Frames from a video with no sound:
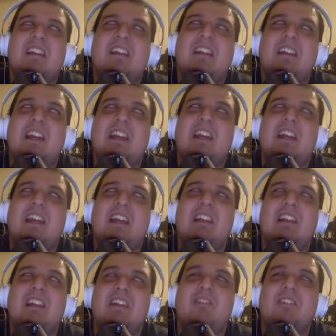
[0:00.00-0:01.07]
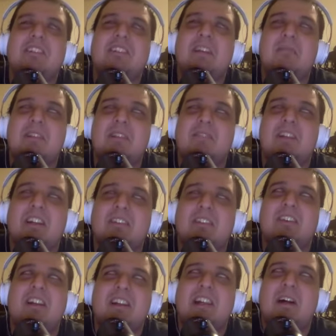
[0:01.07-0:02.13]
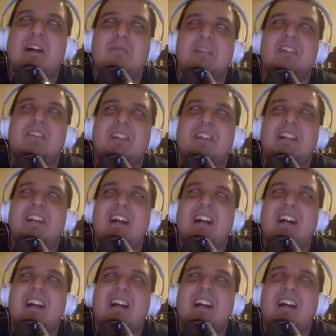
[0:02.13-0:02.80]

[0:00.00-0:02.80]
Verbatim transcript: he literally sent me the video and allowed me to do it.